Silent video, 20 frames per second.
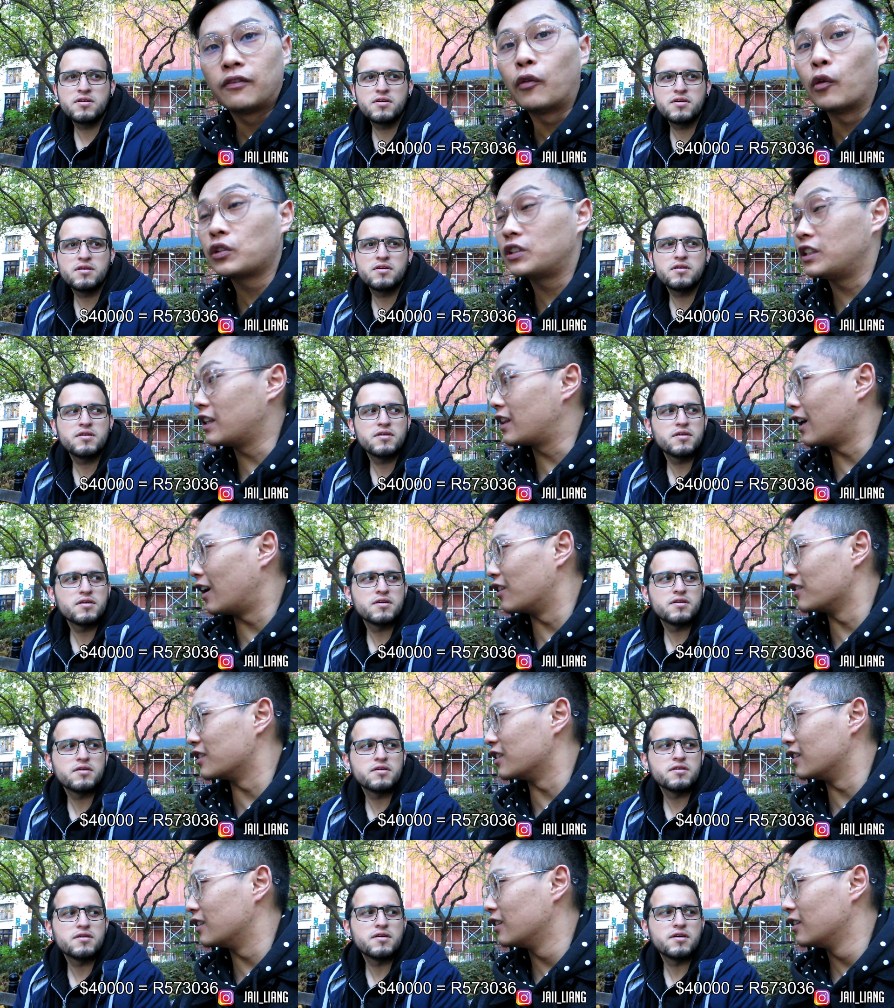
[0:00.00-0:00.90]
Speaker 1: forty
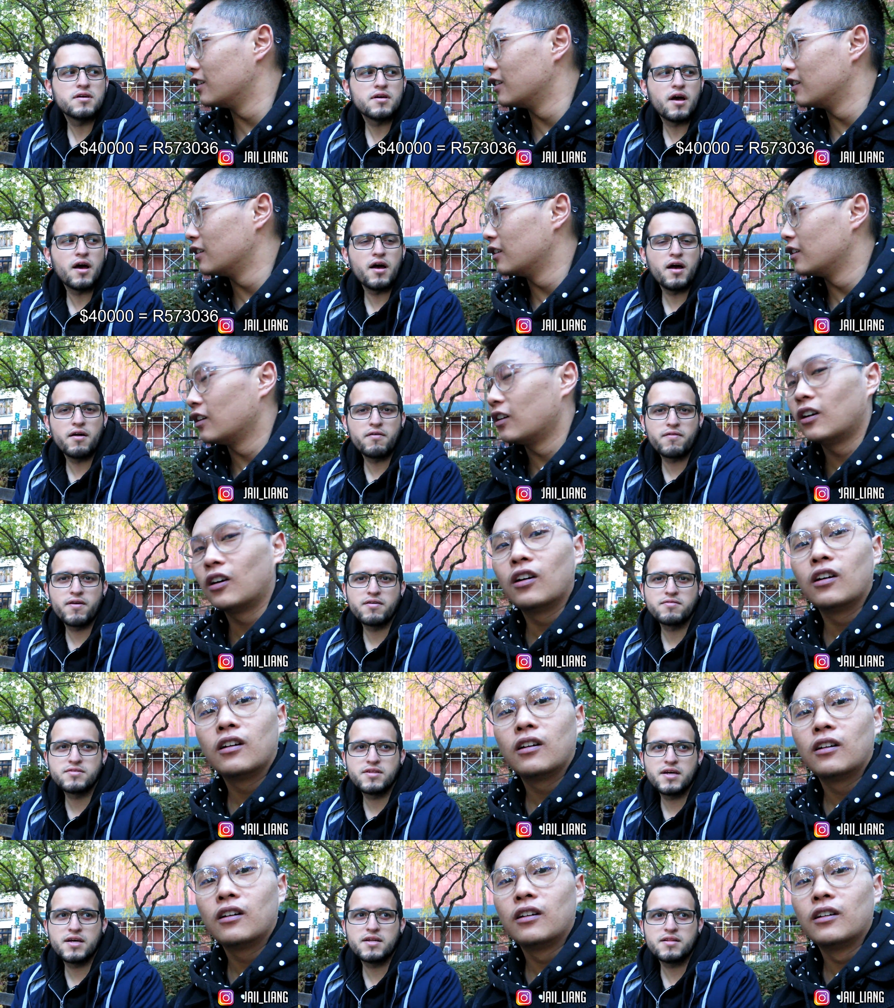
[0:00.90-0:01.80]
thousand? Uh,
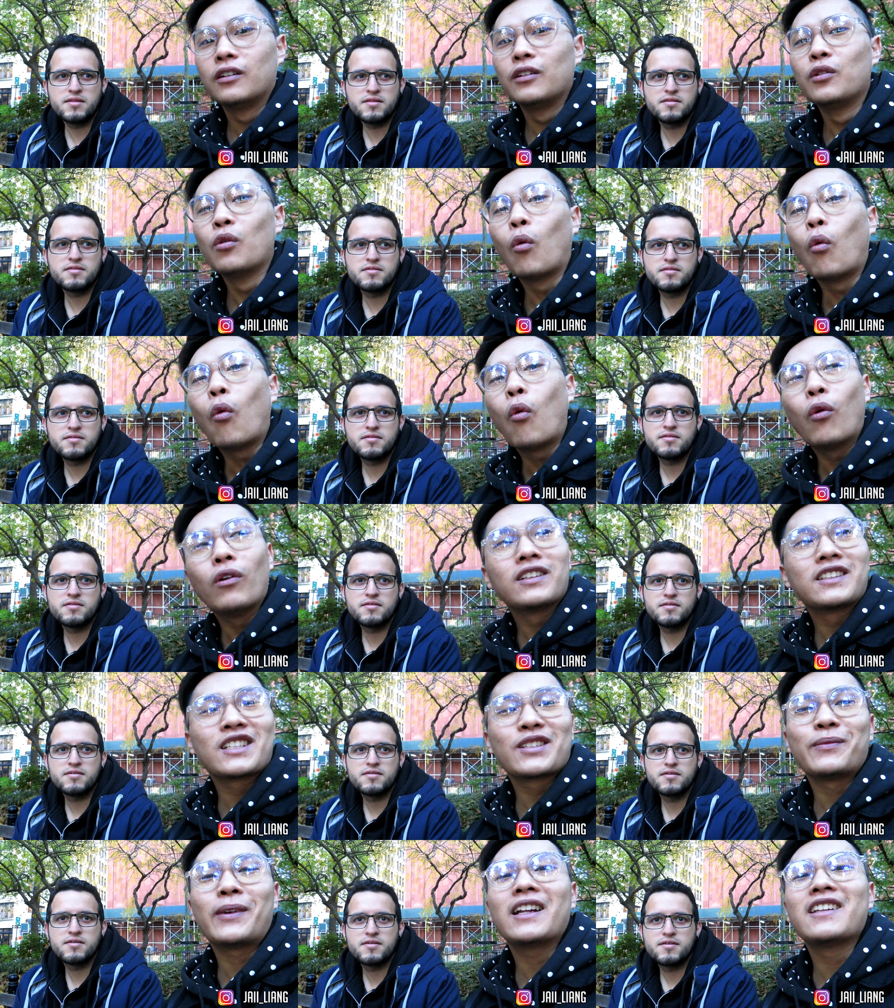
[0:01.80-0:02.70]
around that. Yo, is
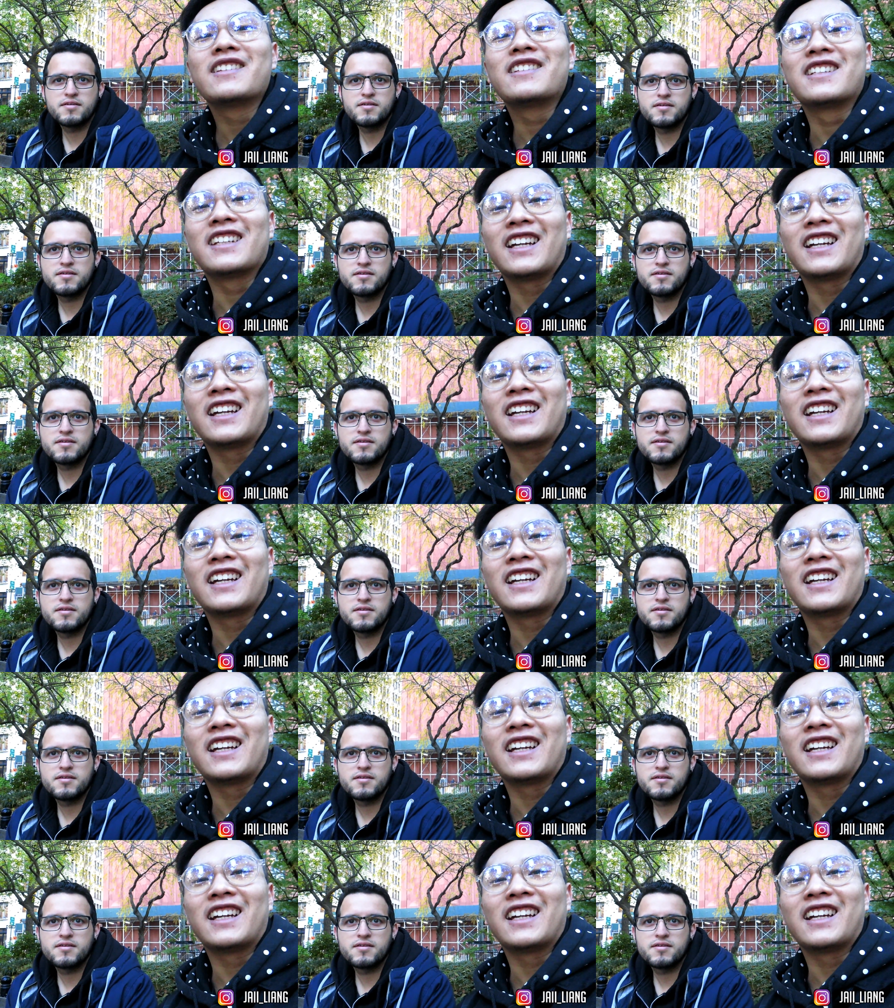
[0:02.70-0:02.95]
this man